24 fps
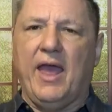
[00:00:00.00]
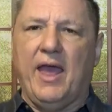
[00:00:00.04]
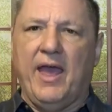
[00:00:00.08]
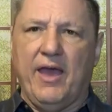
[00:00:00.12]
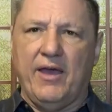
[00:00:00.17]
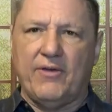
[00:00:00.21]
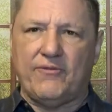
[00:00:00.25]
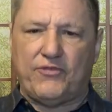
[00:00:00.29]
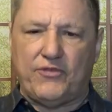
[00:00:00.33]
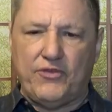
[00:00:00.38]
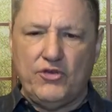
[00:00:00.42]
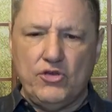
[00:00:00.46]

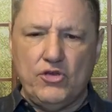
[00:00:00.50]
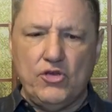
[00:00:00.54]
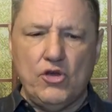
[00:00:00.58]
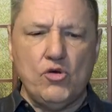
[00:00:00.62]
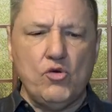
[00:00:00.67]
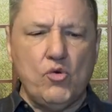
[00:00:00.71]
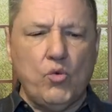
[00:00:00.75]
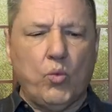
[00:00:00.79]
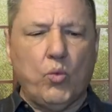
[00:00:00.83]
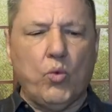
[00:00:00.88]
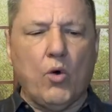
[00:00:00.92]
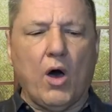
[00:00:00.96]
If
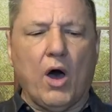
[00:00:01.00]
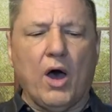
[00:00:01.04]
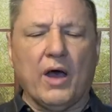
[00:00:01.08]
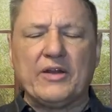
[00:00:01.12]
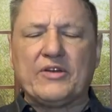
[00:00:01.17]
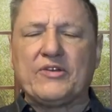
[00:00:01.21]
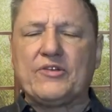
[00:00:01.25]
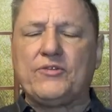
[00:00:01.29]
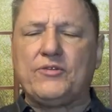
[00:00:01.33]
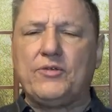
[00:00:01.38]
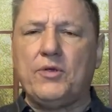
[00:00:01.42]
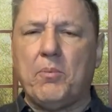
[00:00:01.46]
you
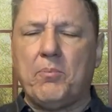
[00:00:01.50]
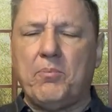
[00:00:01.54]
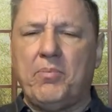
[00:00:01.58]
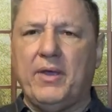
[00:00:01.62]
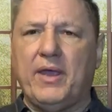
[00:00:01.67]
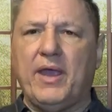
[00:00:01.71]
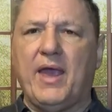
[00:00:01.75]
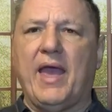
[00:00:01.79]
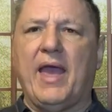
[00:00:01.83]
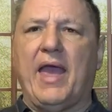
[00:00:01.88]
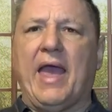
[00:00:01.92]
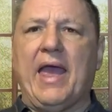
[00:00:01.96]
want to
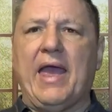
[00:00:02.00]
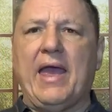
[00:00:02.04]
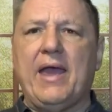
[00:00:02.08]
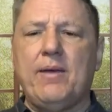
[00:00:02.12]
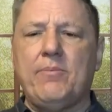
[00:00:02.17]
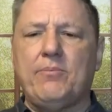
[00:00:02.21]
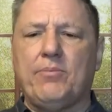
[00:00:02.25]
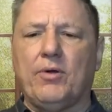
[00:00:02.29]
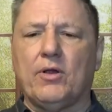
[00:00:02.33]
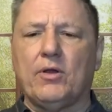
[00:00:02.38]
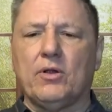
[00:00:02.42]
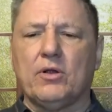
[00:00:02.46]
be
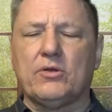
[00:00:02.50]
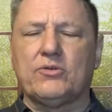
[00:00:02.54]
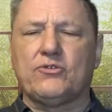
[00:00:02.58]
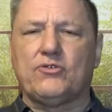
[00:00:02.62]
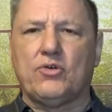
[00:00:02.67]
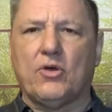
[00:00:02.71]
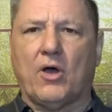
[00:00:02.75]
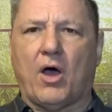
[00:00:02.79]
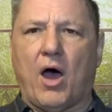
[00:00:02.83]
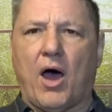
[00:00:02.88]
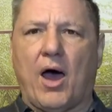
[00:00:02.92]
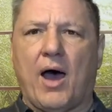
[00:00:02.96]
able
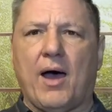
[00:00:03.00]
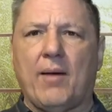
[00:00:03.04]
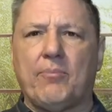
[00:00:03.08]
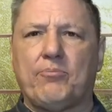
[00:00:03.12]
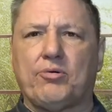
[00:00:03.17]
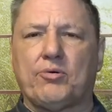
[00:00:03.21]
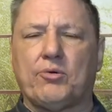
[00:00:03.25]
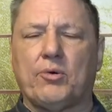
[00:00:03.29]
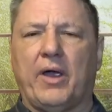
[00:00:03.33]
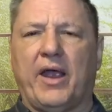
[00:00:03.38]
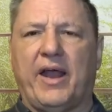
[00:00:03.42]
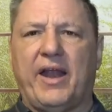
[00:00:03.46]
to
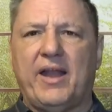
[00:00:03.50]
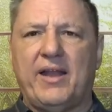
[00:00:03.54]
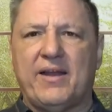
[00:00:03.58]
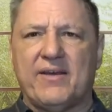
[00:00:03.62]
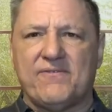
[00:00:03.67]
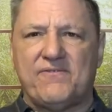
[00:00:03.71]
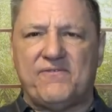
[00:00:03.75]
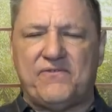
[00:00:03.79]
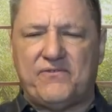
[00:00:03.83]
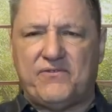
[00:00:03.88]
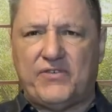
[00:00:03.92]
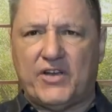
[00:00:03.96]
operate
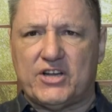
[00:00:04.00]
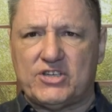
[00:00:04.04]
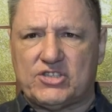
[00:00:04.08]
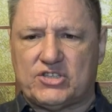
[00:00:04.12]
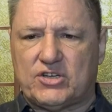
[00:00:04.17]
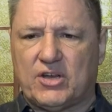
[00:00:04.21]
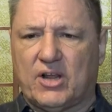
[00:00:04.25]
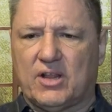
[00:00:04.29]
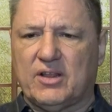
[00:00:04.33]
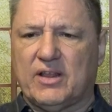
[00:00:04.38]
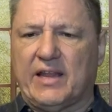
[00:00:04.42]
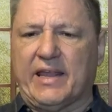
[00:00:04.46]

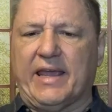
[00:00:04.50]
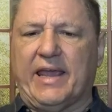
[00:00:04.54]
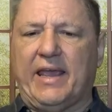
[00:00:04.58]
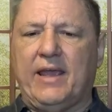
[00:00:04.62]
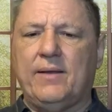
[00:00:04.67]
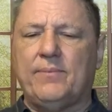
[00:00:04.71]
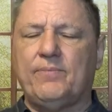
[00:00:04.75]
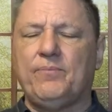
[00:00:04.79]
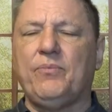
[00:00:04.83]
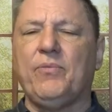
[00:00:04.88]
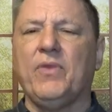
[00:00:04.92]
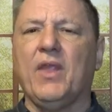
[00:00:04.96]

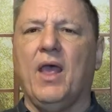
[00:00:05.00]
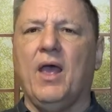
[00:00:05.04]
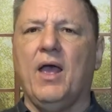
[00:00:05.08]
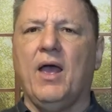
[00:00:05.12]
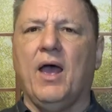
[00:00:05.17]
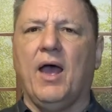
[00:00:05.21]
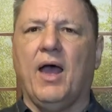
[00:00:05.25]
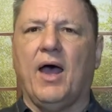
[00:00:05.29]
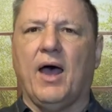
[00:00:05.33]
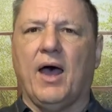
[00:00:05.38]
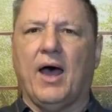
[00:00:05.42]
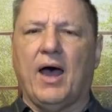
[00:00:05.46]
efficiently,
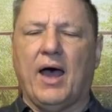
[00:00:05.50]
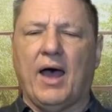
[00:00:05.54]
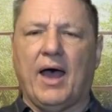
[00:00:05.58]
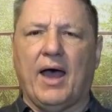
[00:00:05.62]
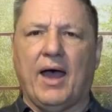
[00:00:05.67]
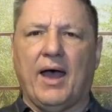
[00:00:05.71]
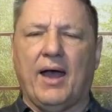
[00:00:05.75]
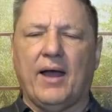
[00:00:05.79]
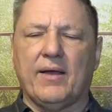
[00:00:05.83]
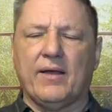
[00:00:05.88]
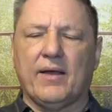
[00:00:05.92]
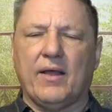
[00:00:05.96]

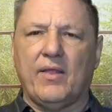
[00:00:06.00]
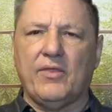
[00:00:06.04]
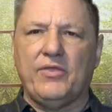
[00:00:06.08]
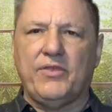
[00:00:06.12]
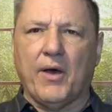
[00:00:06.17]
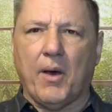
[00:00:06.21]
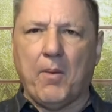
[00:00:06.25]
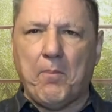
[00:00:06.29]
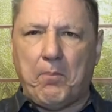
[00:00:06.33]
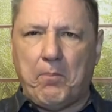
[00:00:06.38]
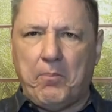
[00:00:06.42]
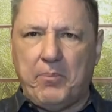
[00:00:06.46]
uh,
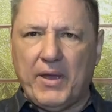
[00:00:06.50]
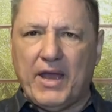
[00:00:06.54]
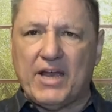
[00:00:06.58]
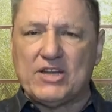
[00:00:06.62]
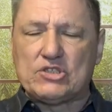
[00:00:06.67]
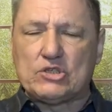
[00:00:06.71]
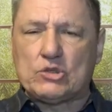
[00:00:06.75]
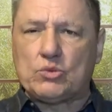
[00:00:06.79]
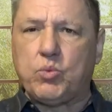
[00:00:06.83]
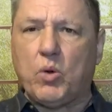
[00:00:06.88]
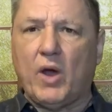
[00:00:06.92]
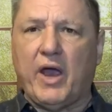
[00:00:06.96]
the
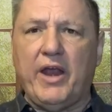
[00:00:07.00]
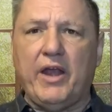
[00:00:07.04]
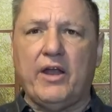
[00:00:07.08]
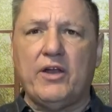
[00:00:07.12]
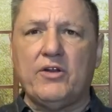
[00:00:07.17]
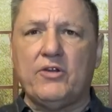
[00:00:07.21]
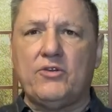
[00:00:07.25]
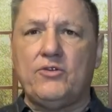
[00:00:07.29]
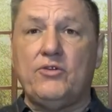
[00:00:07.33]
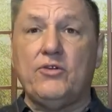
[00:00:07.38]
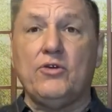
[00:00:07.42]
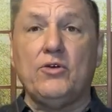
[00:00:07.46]
best way
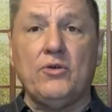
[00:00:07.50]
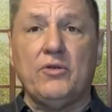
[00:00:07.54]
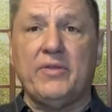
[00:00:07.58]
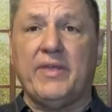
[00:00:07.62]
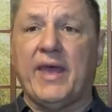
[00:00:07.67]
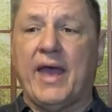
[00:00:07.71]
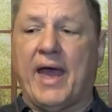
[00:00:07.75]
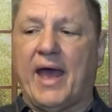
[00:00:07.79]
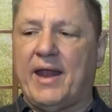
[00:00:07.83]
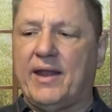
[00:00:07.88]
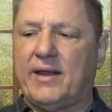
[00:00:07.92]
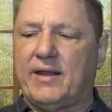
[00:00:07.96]
to do
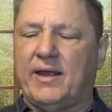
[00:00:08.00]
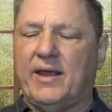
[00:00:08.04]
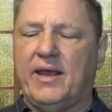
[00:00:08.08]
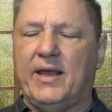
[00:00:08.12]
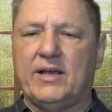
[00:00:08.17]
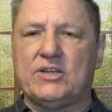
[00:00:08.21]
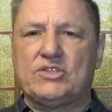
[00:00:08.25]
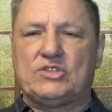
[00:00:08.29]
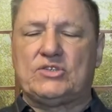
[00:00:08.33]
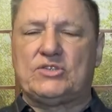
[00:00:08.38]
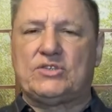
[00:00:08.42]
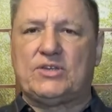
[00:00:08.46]
that
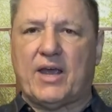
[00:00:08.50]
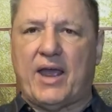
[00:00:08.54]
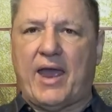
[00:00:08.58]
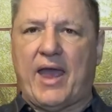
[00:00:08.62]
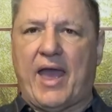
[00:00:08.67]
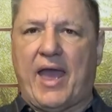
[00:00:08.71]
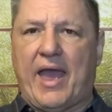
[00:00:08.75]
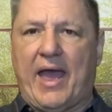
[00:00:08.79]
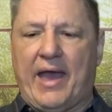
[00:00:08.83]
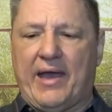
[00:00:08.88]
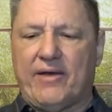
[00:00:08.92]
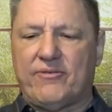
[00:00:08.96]
is to
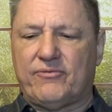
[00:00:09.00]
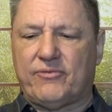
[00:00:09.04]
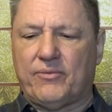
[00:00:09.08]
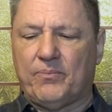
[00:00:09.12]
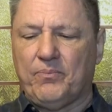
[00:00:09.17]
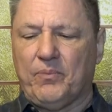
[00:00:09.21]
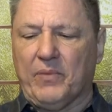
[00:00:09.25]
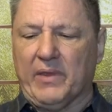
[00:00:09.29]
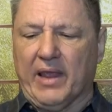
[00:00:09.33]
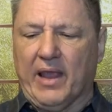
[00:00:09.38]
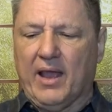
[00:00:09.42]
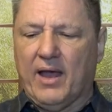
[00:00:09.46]
have
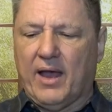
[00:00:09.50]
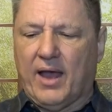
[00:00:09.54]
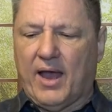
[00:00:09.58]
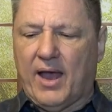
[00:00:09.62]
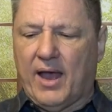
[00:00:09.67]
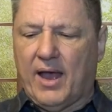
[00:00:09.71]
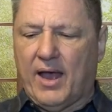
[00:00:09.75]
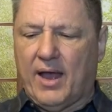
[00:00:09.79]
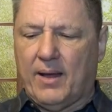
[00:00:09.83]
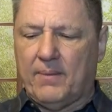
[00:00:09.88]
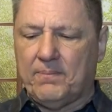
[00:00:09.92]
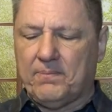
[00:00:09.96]

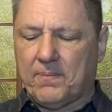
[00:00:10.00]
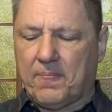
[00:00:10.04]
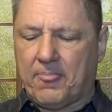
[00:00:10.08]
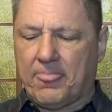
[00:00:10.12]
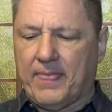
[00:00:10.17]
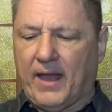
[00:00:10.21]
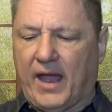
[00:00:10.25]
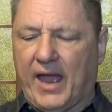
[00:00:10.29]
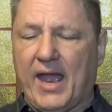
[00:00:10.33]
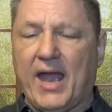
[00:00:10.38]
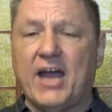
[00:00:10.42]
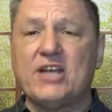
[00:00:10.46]
um,
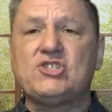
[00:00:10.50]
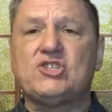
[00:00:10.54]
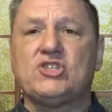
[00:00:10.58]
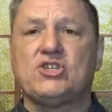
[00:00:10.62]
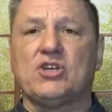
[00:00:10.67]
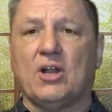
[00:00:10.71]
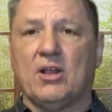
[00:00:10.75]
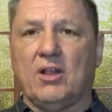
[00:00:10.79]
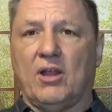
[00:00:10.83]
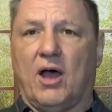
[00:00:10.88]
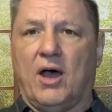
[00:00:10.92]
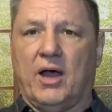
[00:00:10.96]

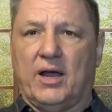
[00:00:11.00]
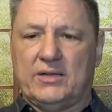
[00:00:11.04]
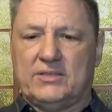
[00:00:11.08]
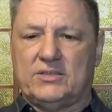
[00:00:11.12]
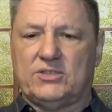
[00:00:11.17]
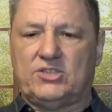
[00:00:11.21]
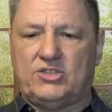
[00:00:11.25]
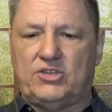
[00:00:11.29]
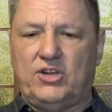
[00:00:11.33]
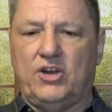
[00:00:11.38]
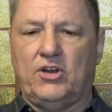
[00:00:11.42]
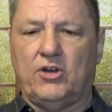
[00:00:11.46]

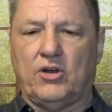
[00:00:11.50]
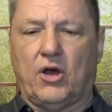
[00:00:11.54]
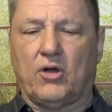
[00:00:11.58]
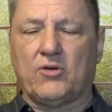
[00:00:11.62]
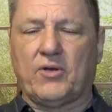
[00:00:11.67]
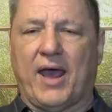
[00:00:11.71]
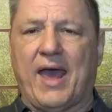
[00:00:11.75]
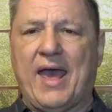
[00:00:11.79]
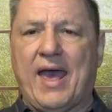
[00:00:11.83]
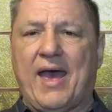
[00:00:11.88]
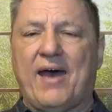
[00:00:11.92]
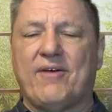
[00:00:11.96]
echelons, you know,
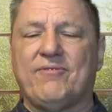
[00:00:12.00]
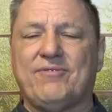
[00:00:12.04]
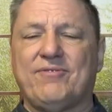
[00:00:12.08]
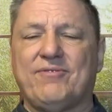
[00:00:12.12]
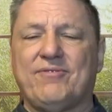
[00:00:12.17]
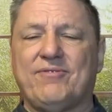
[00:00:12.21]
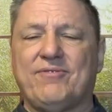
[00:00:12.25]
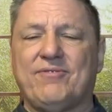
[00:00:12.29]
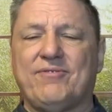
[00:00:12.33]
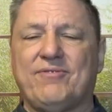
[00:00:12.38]
to have